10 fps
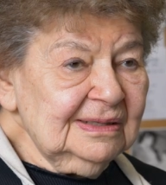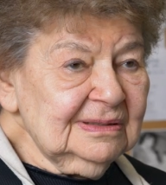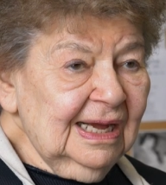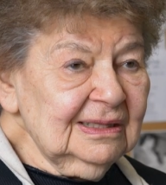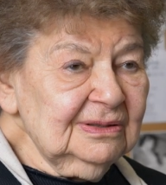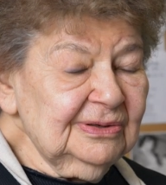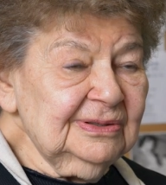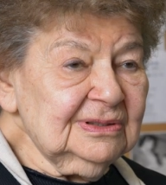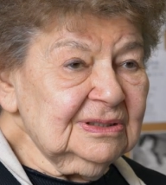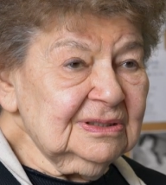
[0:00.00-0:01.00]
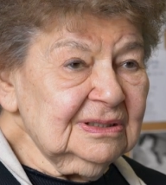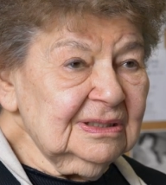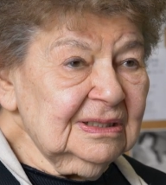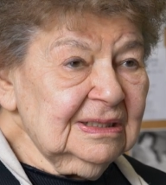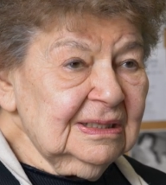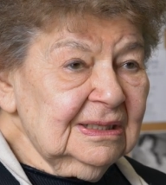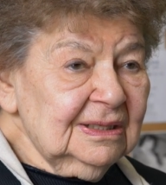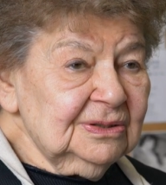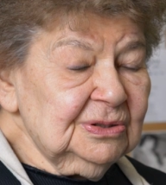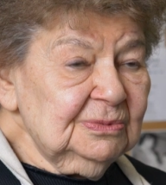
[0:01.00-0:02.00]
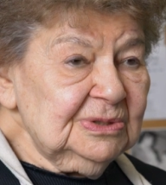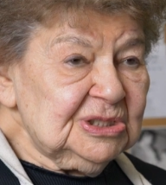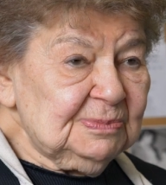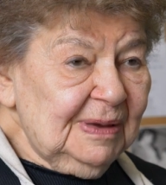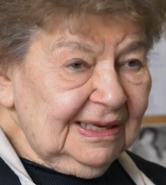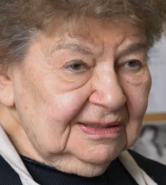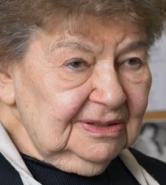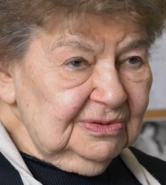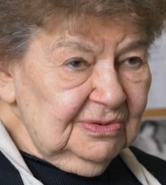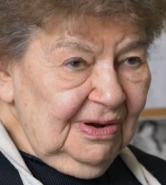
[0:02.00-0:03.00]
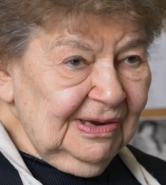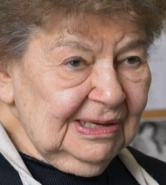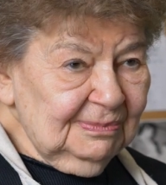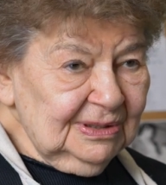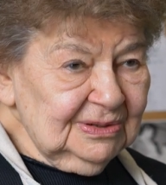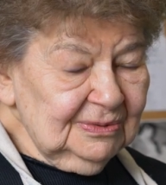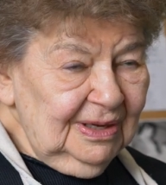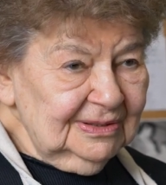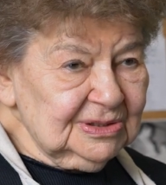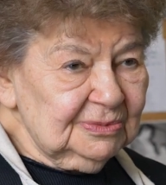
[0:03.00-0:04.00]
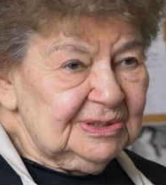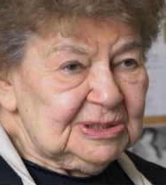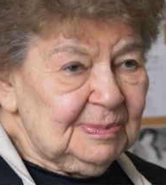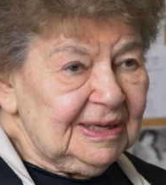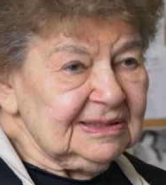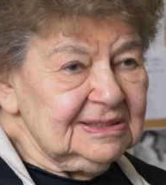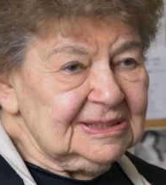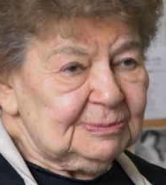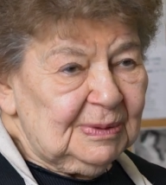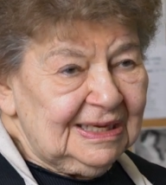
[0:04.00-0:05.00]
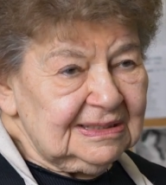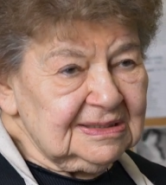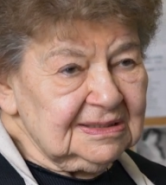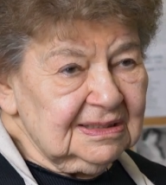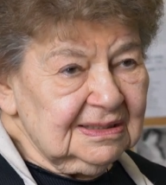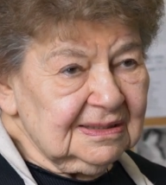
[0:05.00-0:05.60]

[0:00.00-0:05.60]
I, I learned to respect the drawing, but to also respect the space,